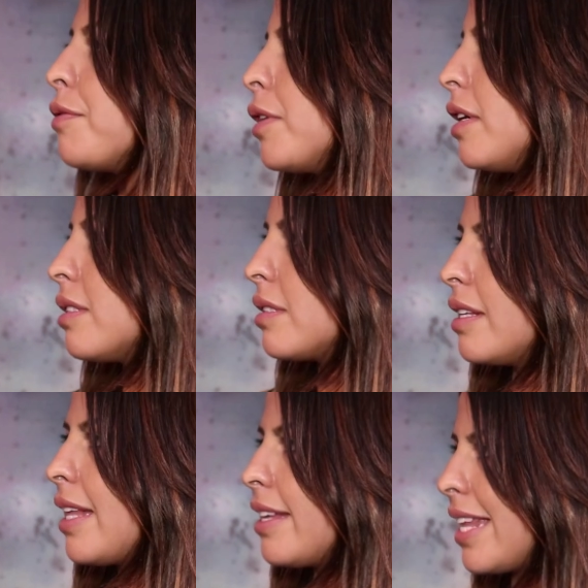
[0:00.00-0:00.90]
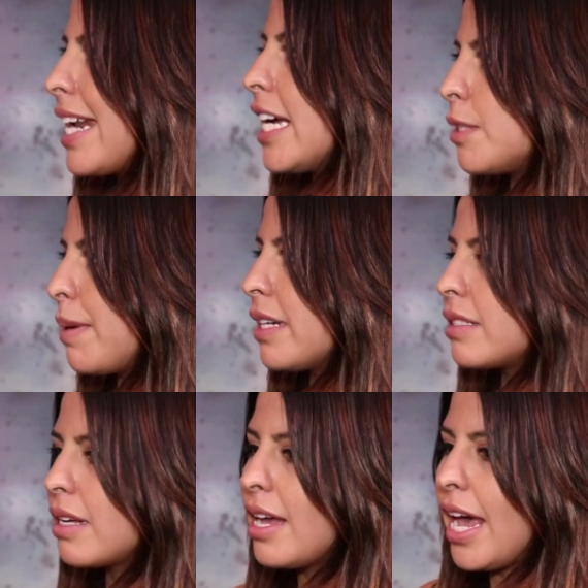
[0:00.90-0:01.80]
for us in that in that
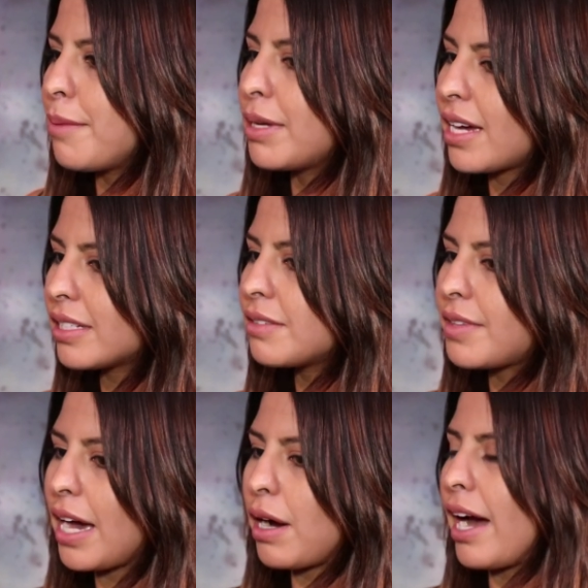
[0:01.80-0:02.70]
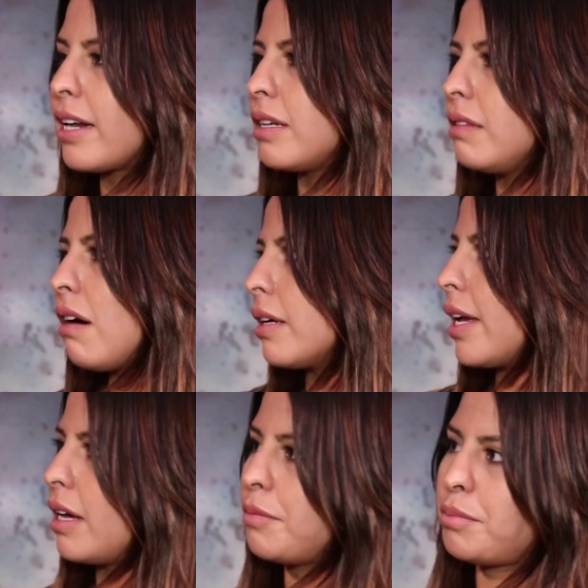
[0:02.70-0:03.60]
aspect. And because of that, I had a long
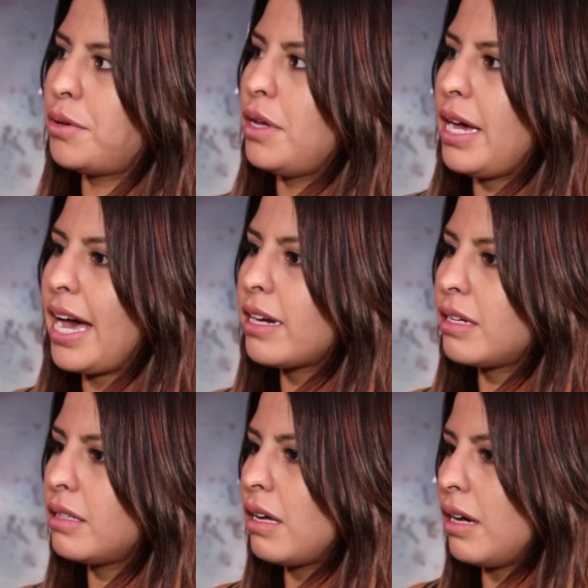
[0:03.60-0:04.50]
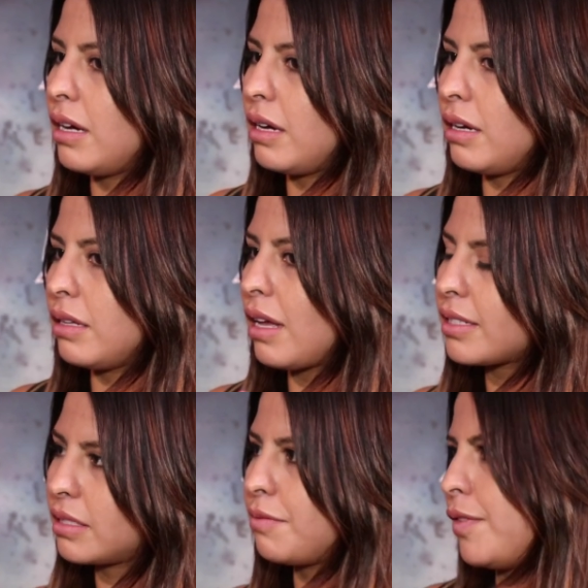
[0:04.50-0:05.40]
camp. I had a, a, a
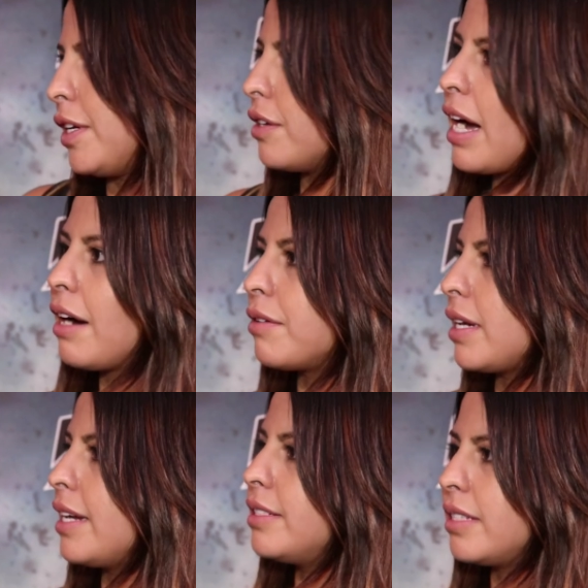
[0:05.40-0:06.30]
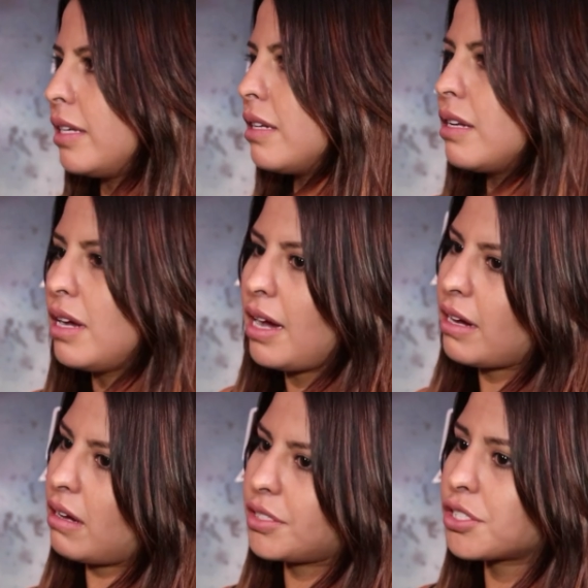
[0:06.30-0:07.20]
lot to figure out, and I did.
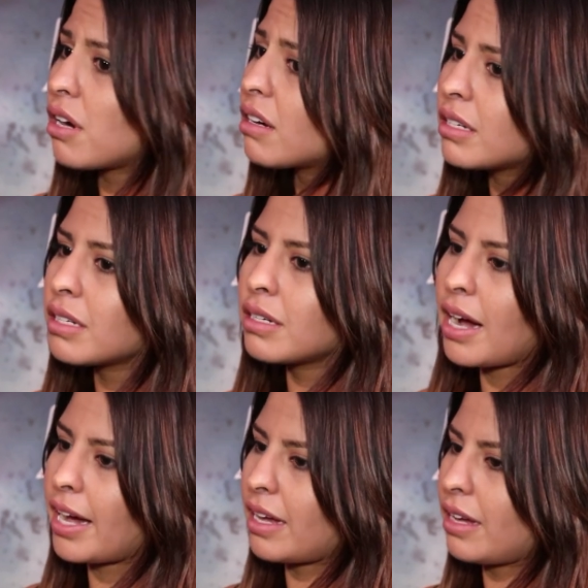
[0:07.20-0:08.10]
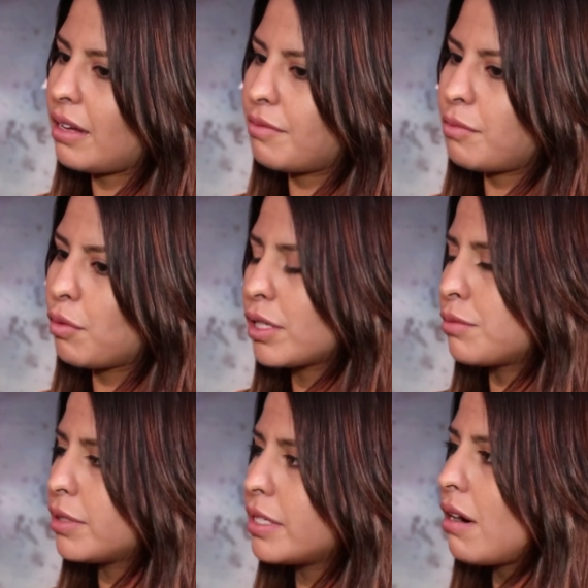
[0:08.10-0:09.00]
I got stronger. I worked
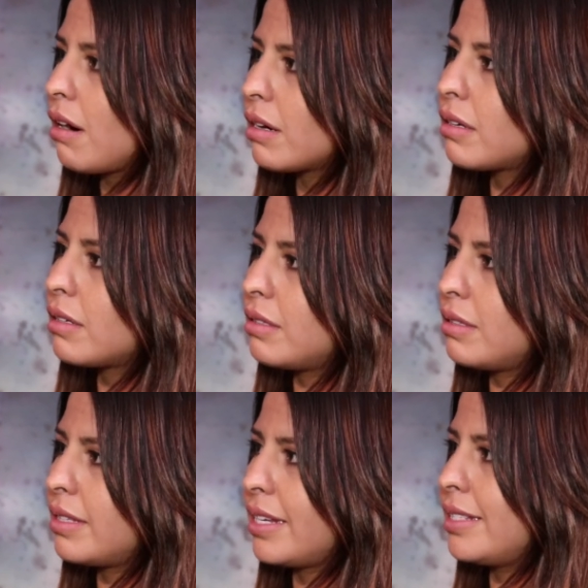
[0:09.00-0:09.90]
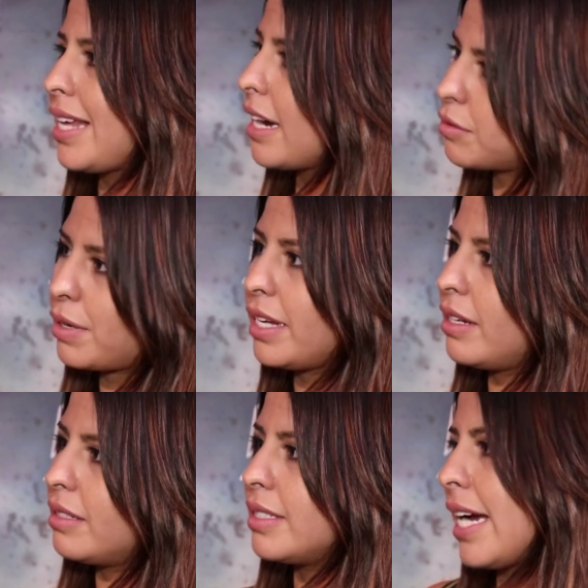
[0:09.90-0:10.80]
really hard on the exact
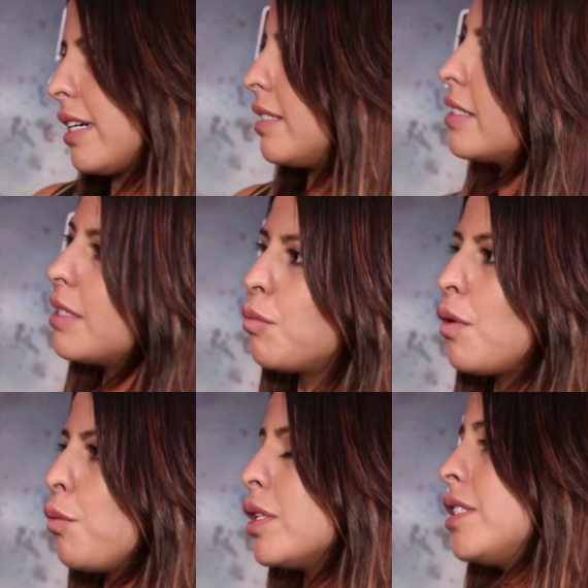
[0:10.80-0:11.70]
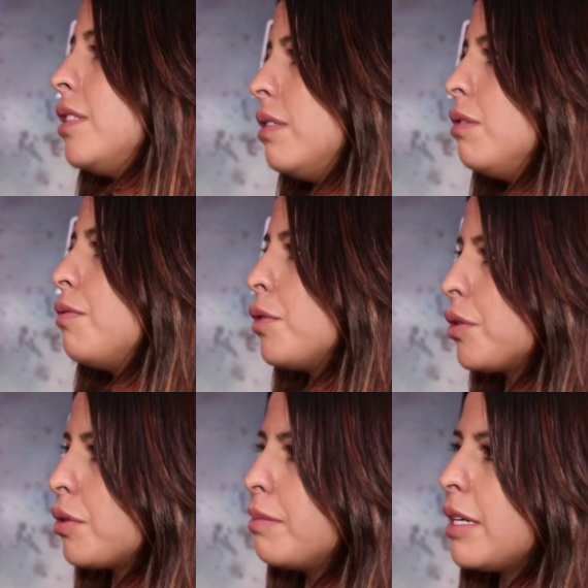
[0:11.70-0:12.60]
way, the tactics, and what to do for a
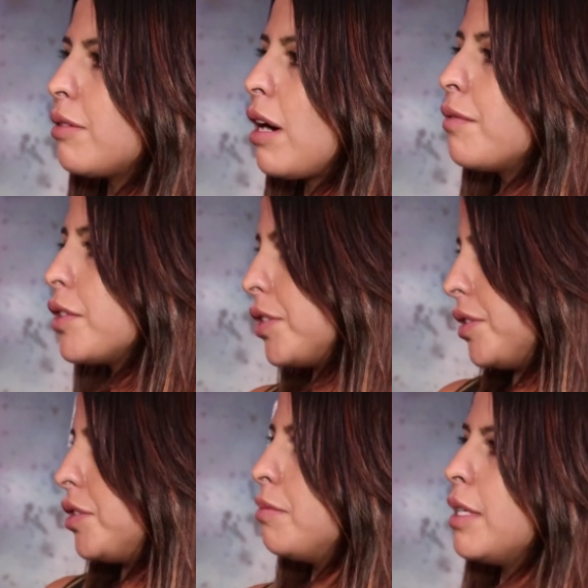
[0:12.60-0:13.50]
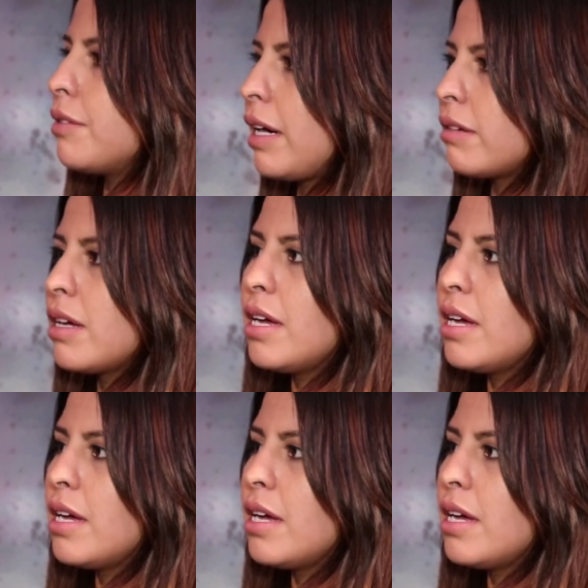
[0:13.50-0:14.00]
three-minute round versus a two-minute round.